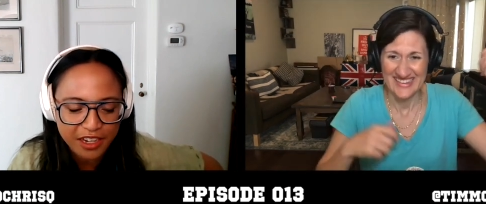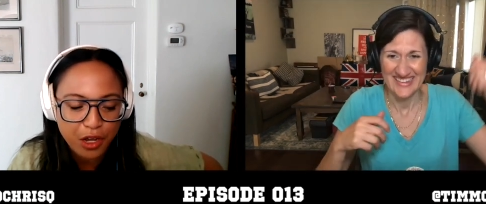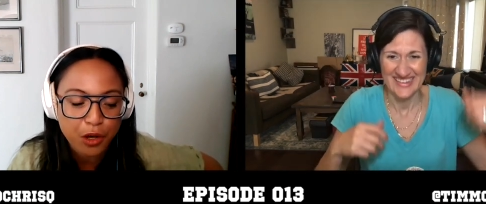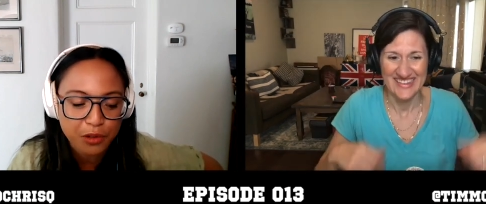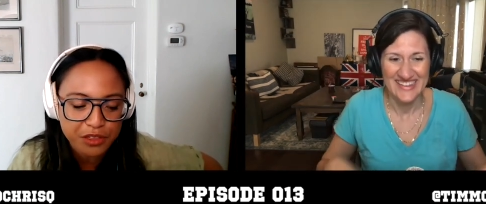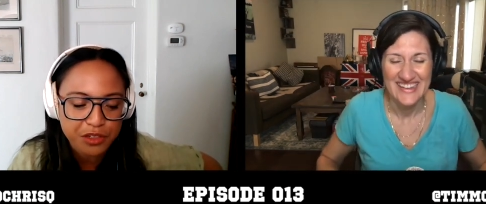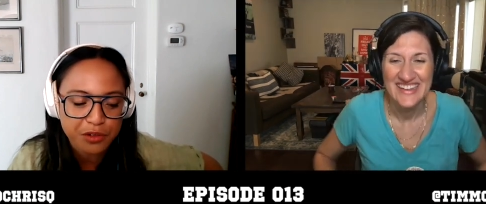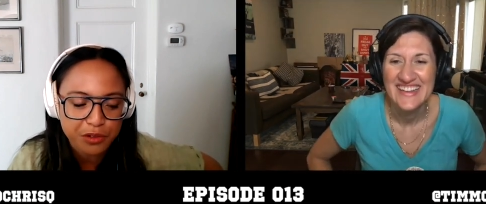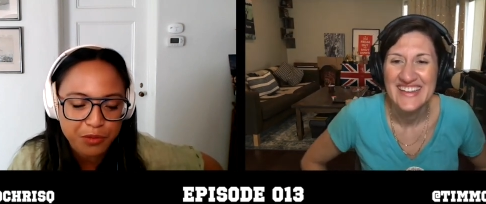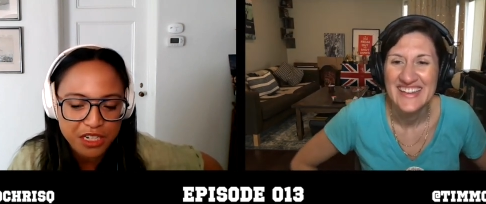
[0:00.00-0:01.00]
Speaker 1: like, "Oh, let's go
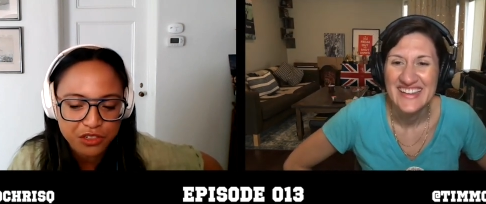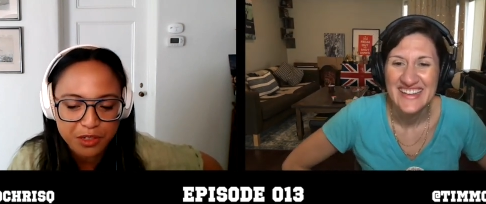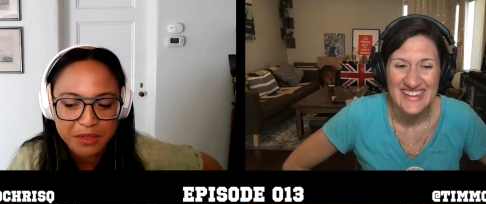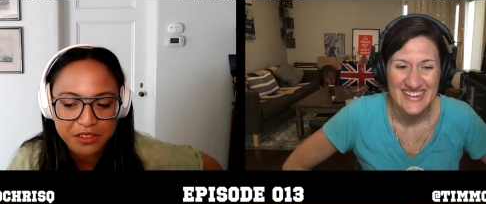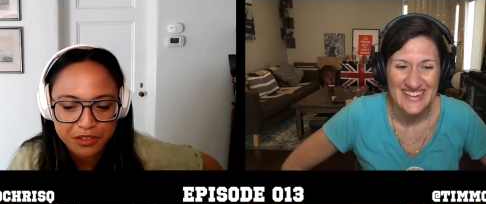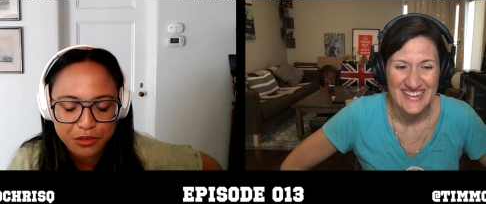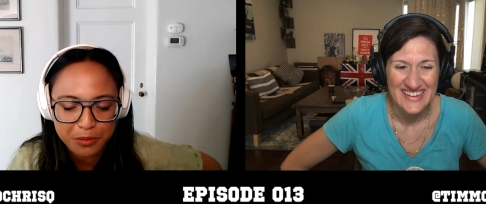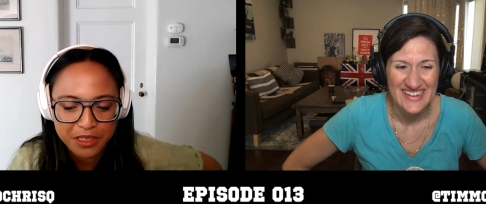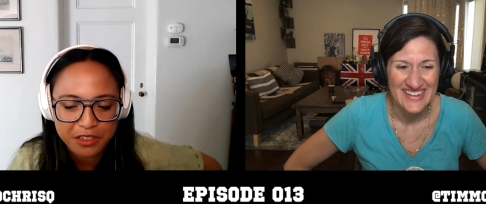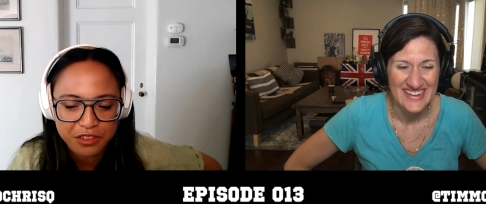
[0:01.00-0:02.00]
to the rectory. My sister will
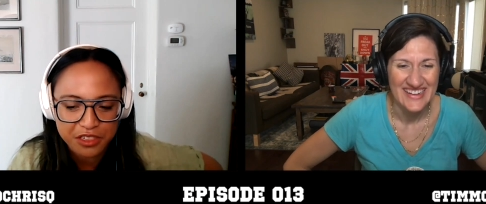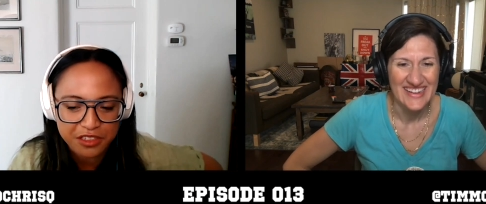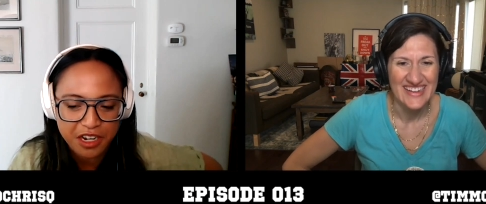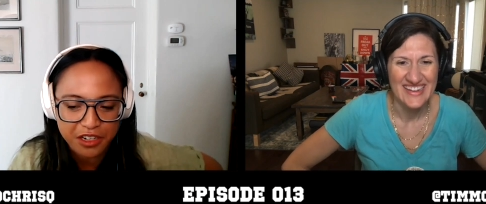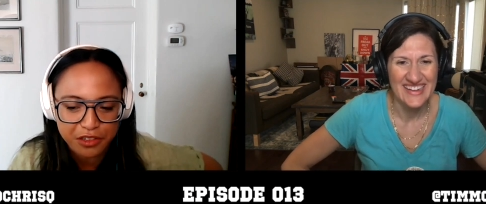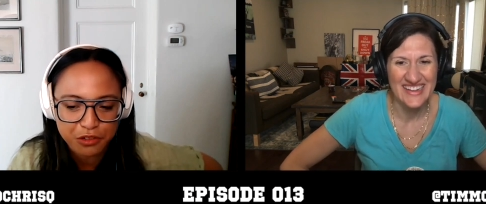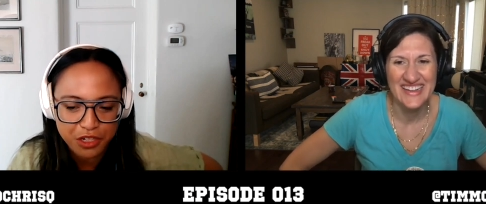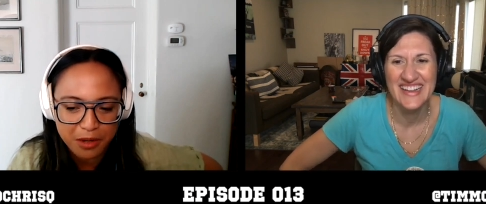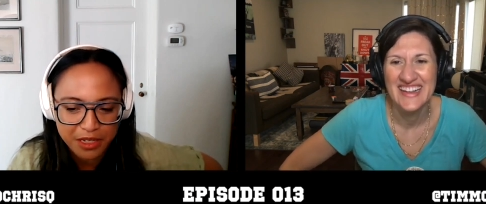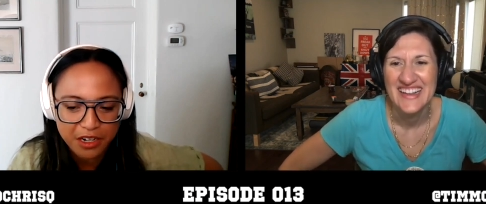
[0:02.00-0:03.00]
be there. She's got a new
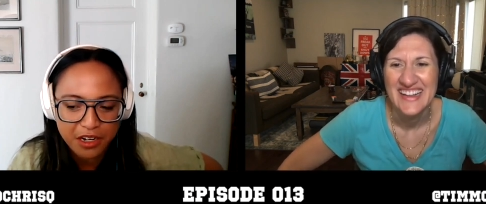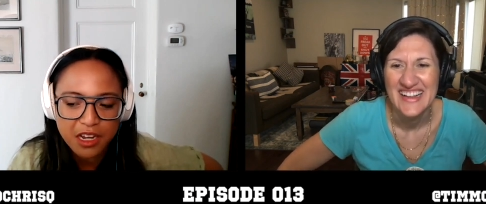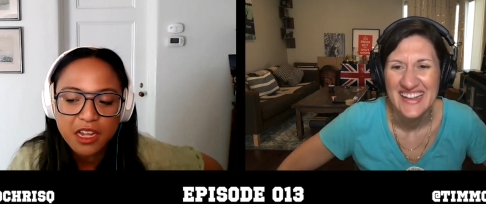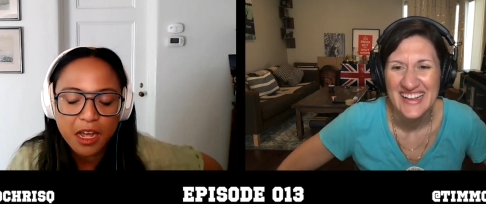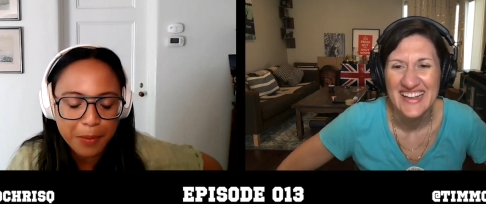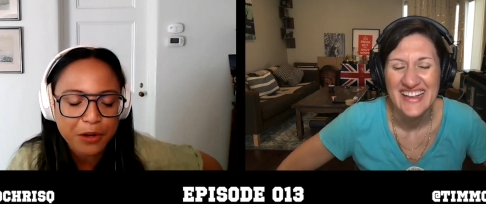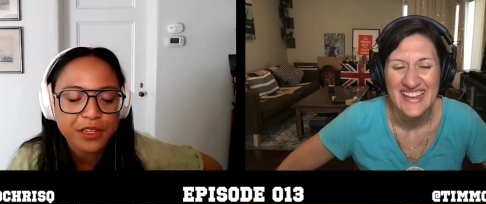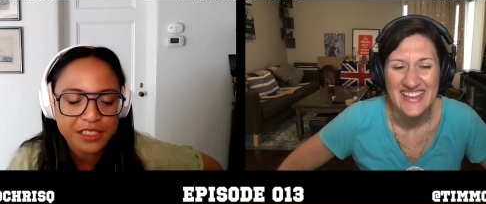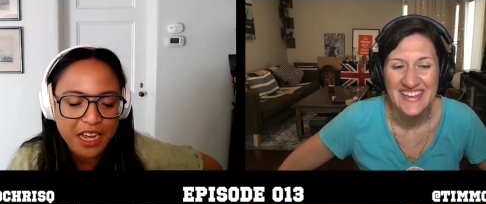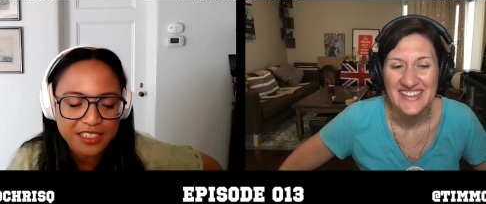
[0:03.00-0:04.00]
job there."
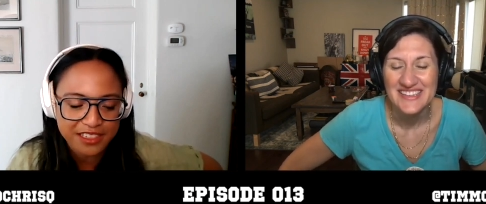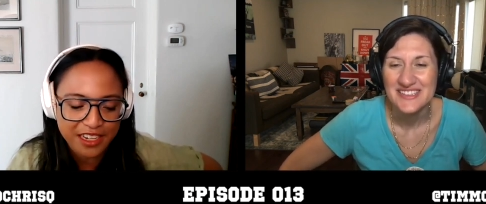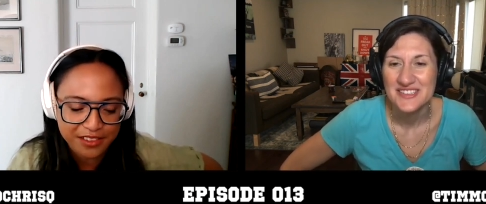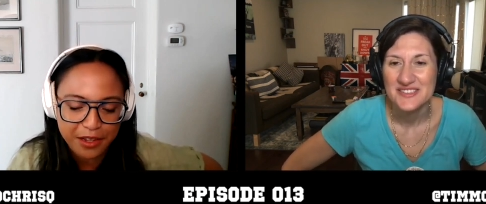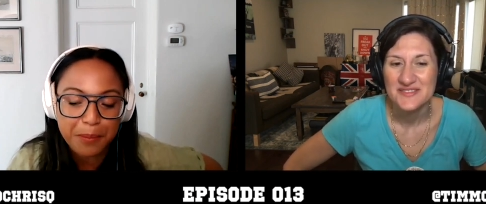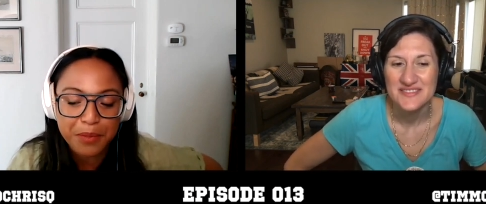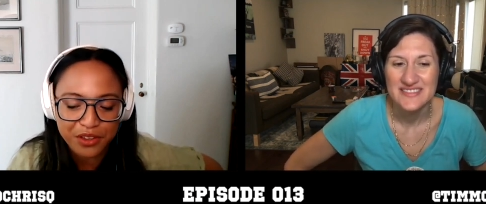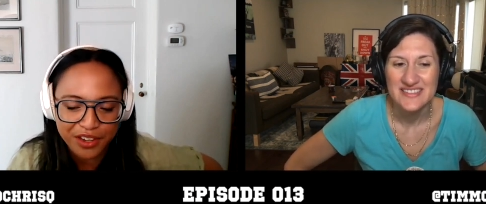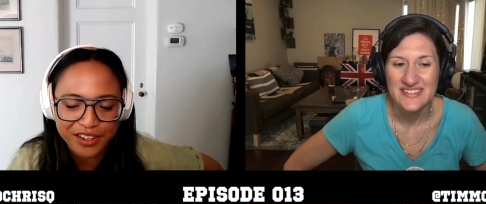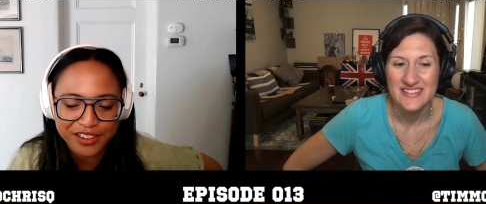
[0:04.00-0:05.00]
Apparently Tati has like a
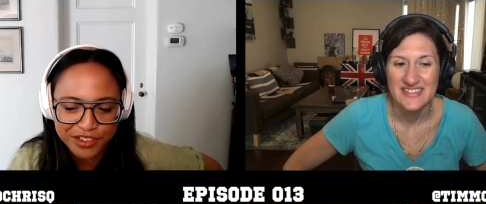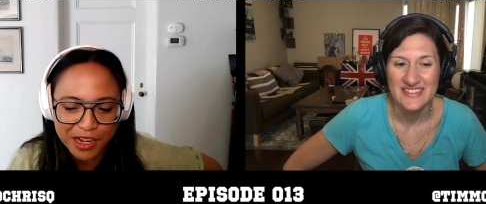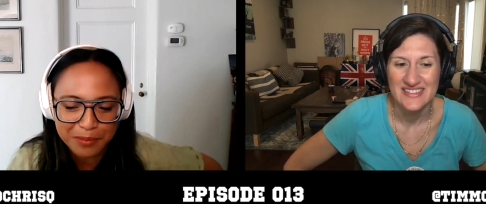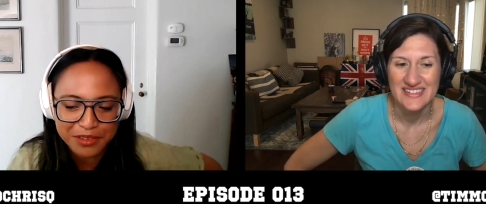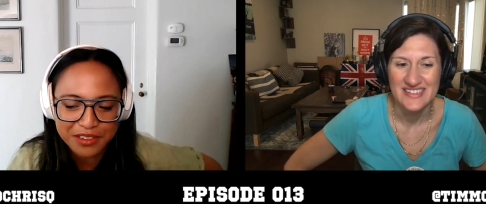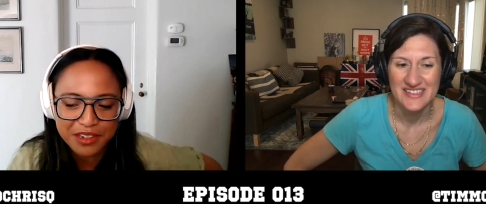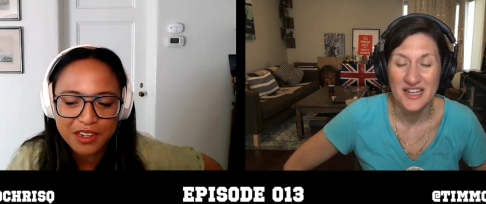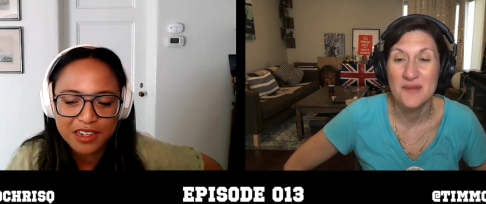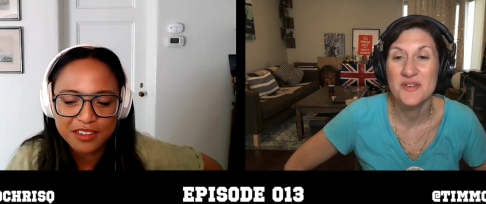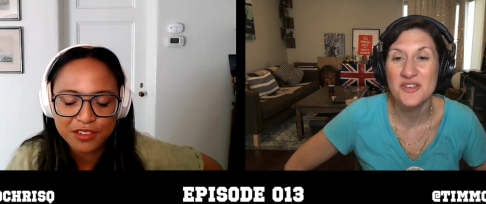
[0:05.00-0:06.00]
million jobs.
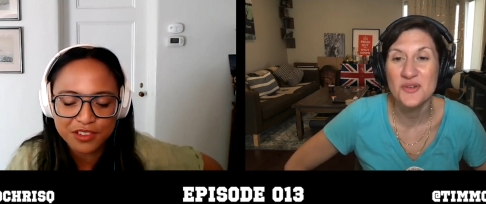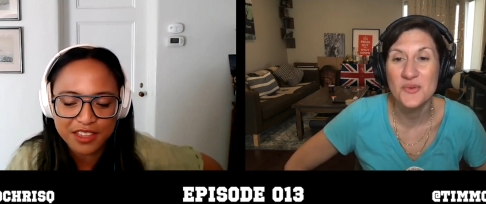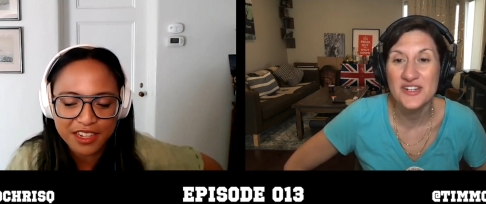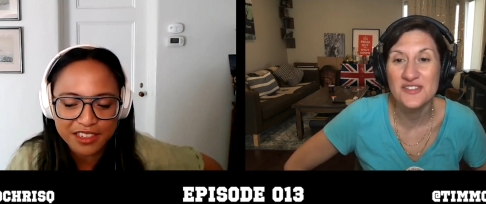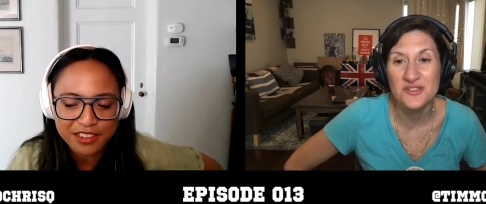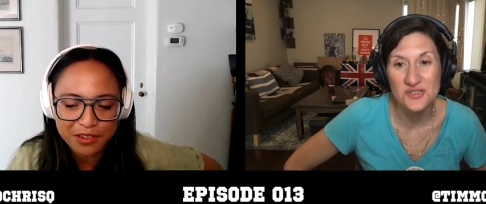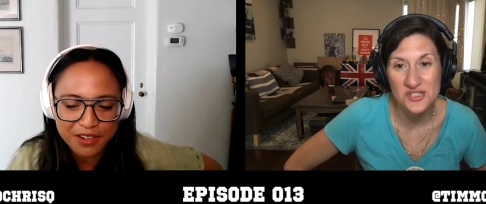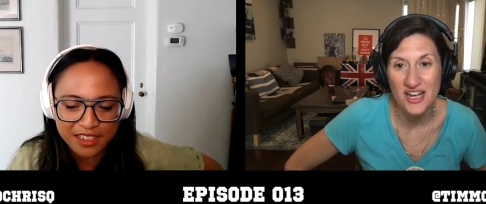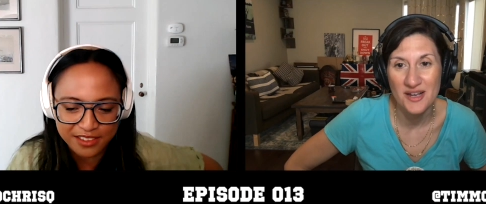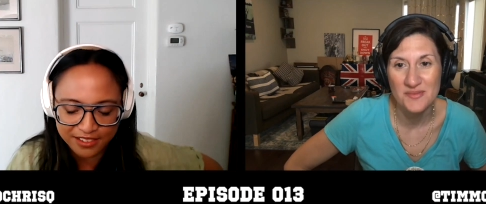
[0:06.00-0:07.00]
A
Speaker 2: million So they get to the jobs.
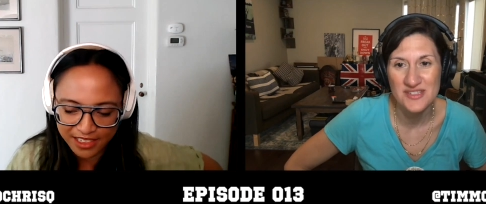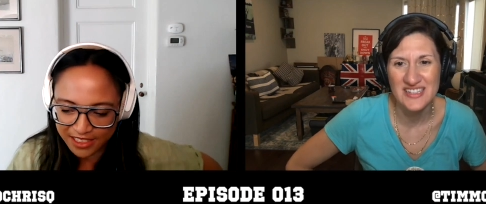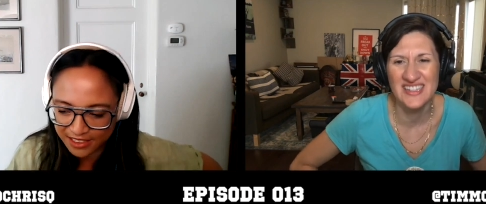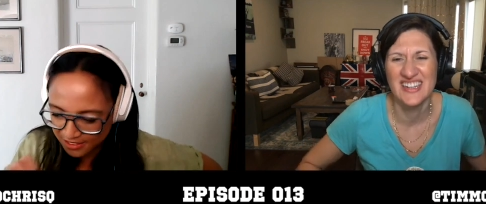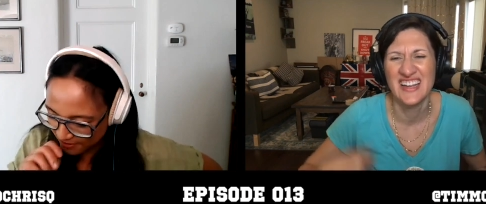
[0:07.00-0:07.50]
rectory